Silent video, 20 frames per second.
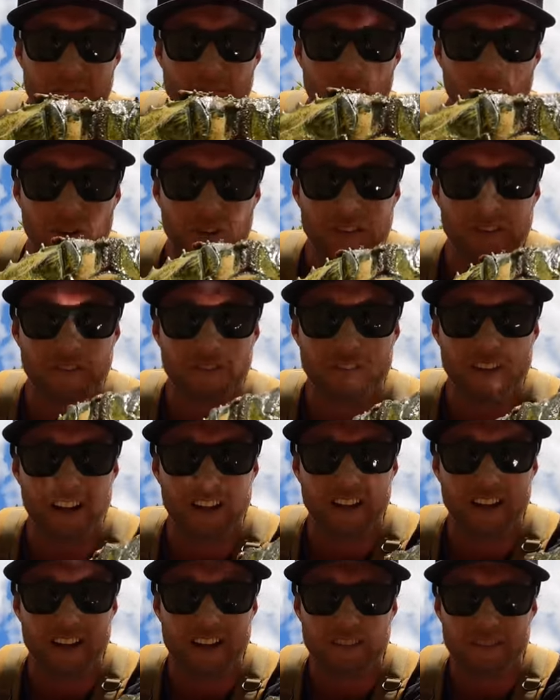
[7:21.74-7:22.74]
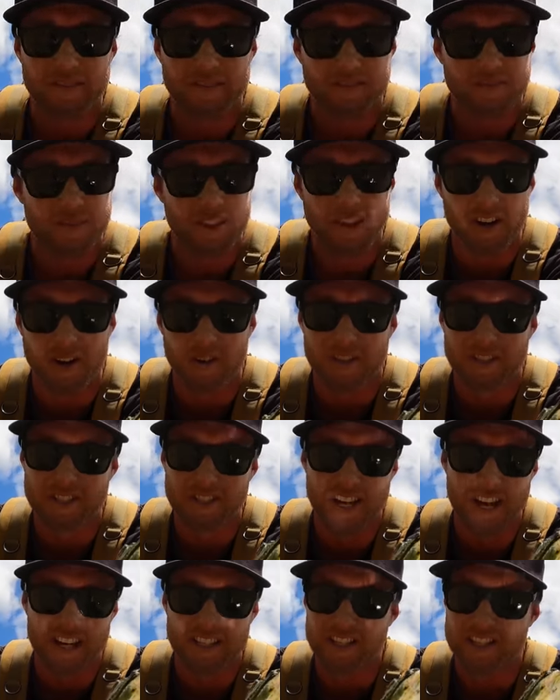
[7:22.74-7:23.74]
Poor little fella. Don't know his
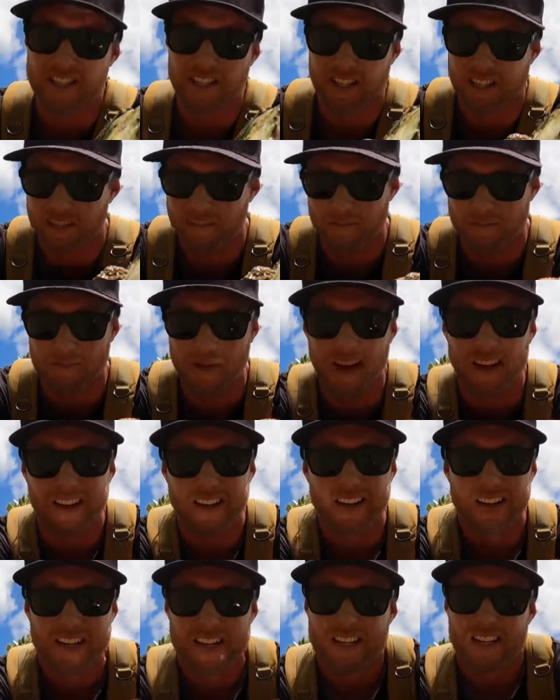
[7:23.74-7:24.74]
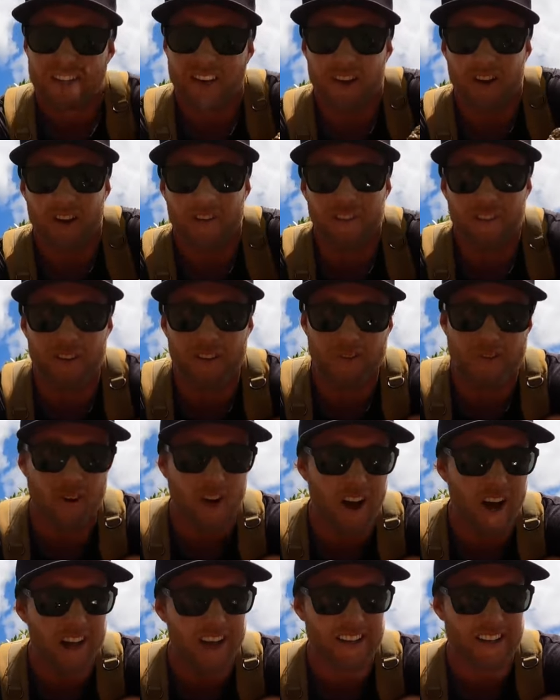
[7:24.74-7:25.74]
chances of living, but I don't feel
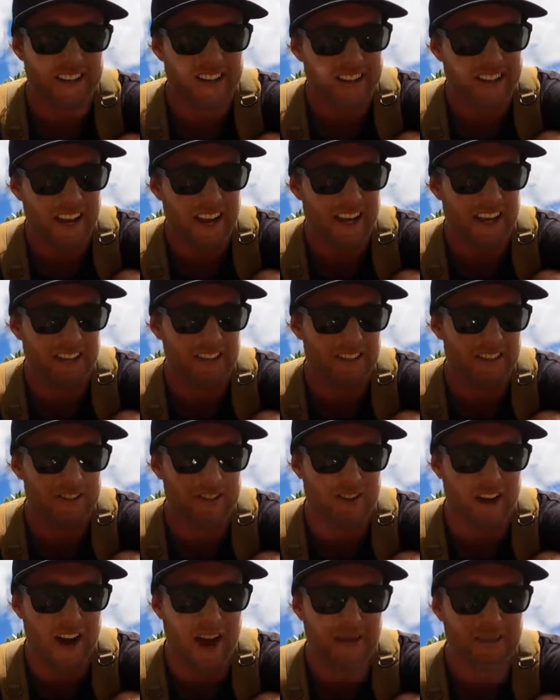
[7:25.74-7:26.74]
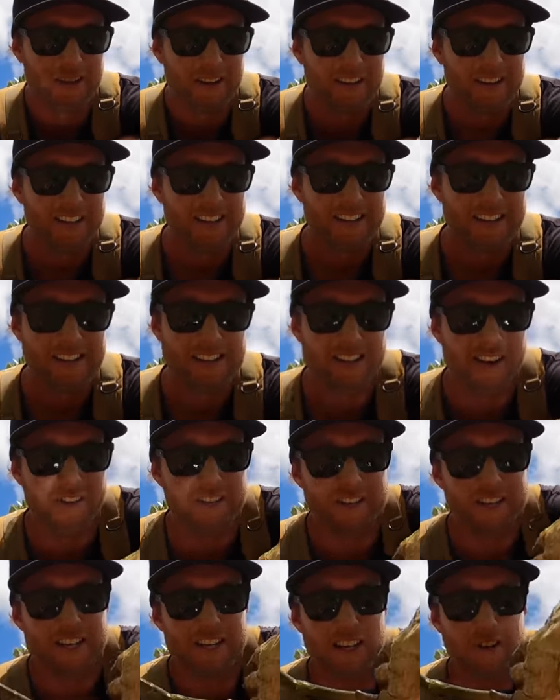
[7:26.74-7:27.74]
right eating this crab. There's
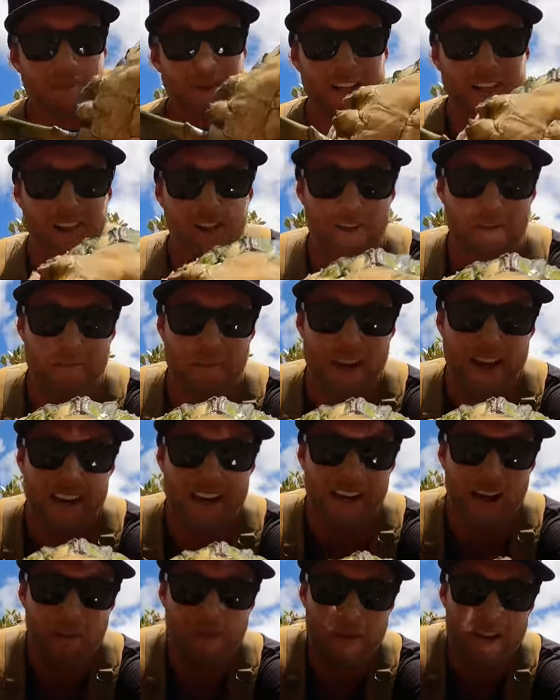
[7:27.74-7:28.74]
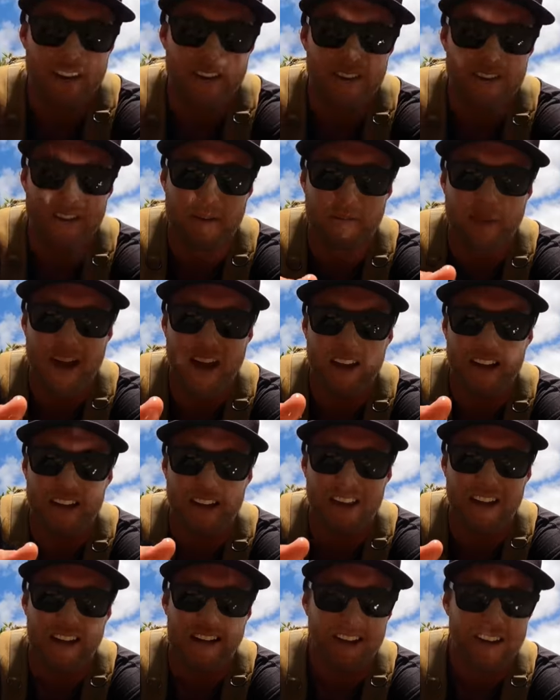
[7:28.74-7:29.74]
obviously gonna be a lot of meat up here in the back
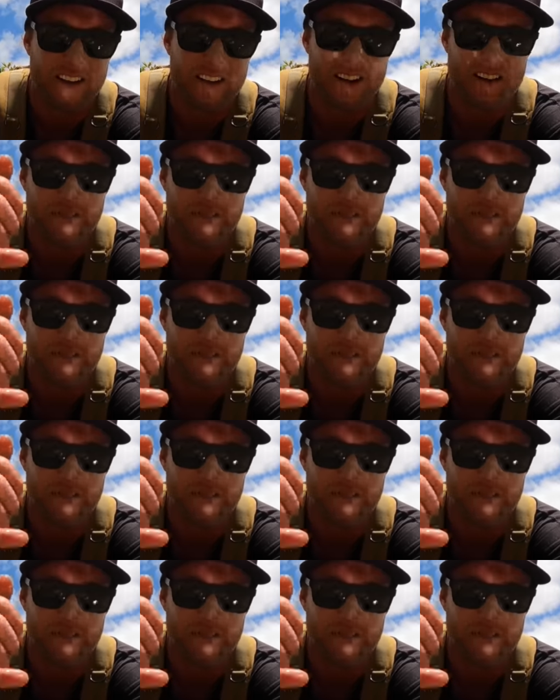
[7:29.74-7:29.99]
here.